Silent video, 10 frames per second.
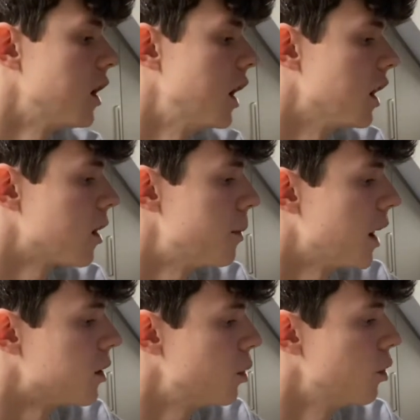
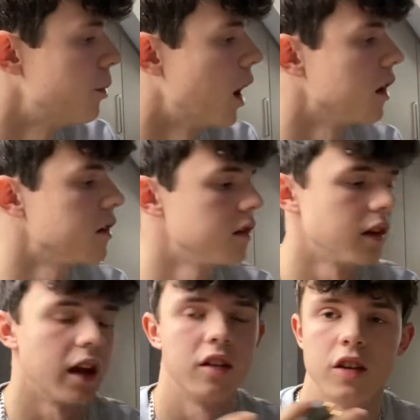compatible, but
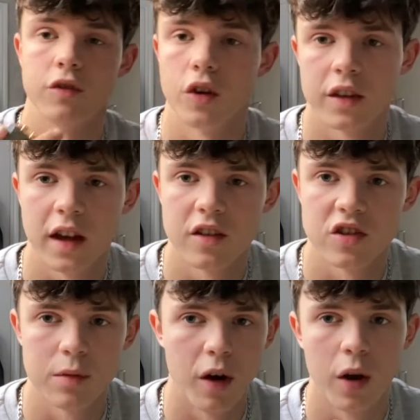hence you've got the
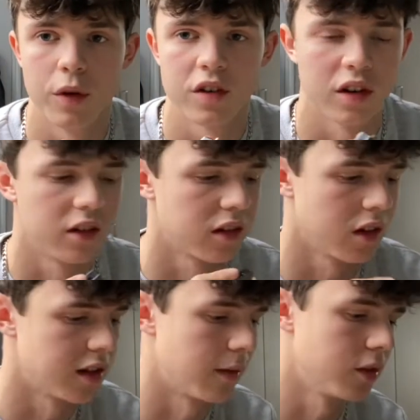HDMI, which is
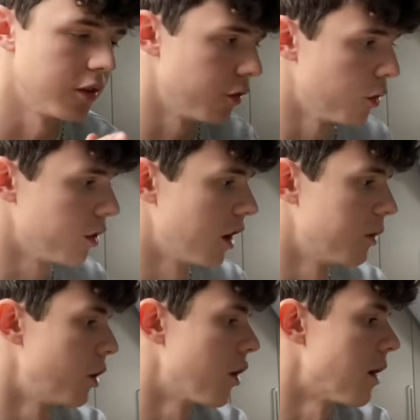adapted for
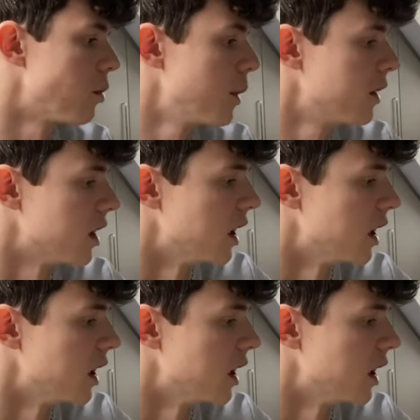Thunderbolt capability.